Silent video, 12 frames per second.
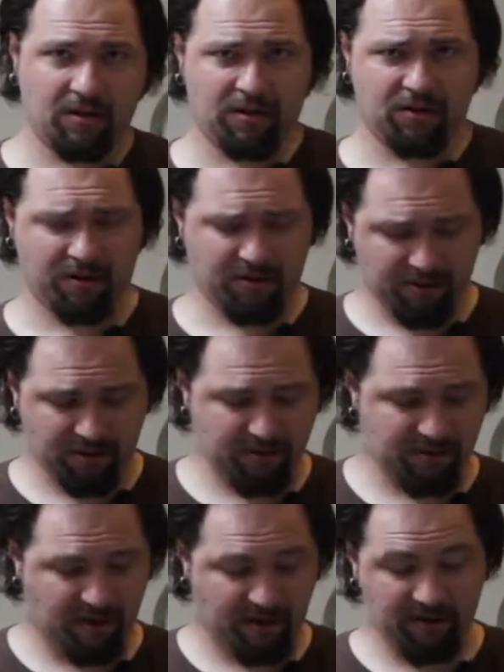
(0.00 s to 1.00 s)
going to cook into good
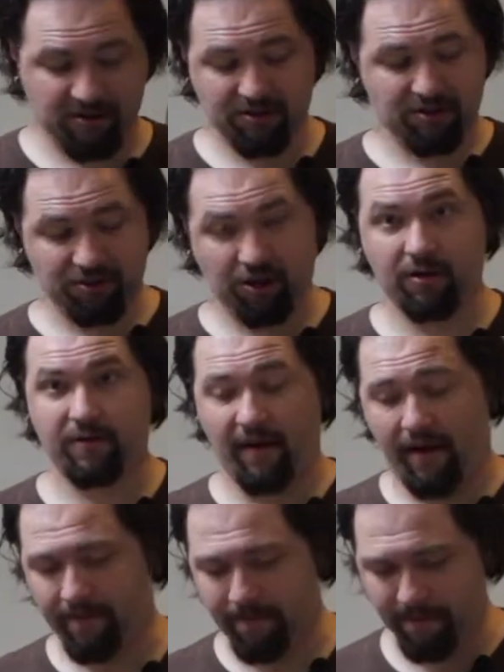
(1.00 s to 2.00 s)
steak. It's just a chunk of
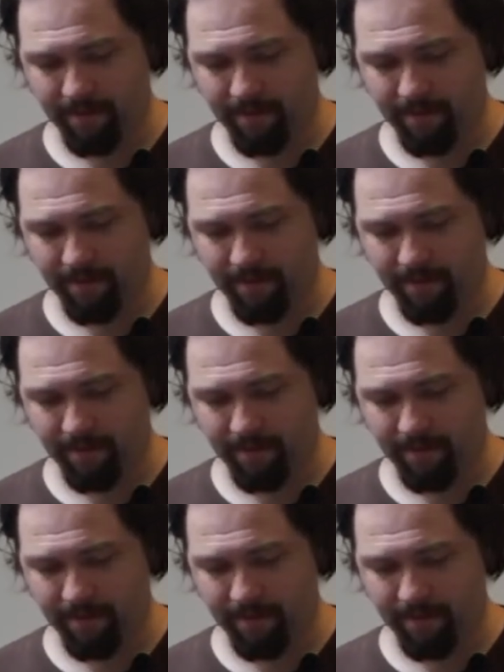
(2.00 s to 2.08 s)
fat.